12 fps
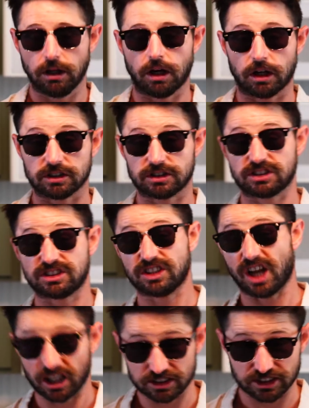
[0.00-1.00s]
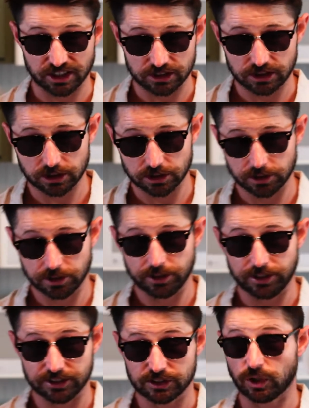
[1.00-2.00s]
Our sausage
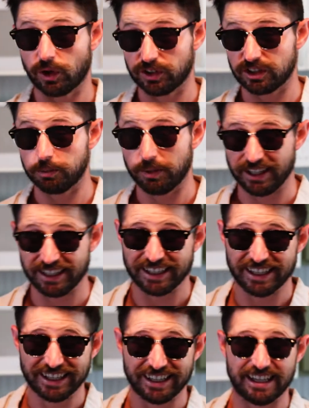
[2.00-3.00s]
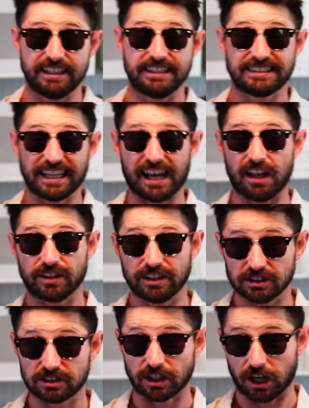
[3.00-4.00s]
is going to be an
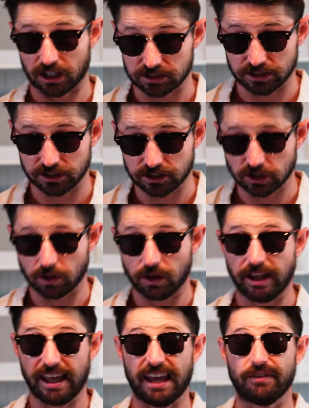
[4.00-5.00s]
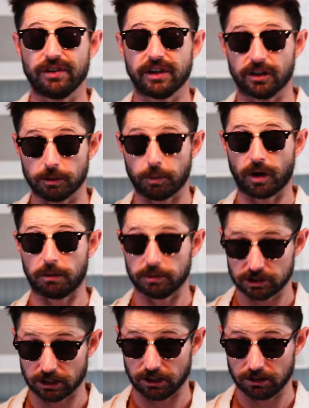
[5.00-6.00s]
Italian sausage, heavy on the
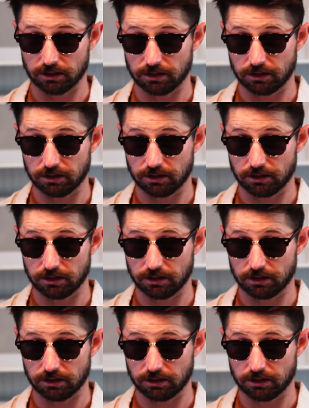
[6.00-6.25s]
Parmesan.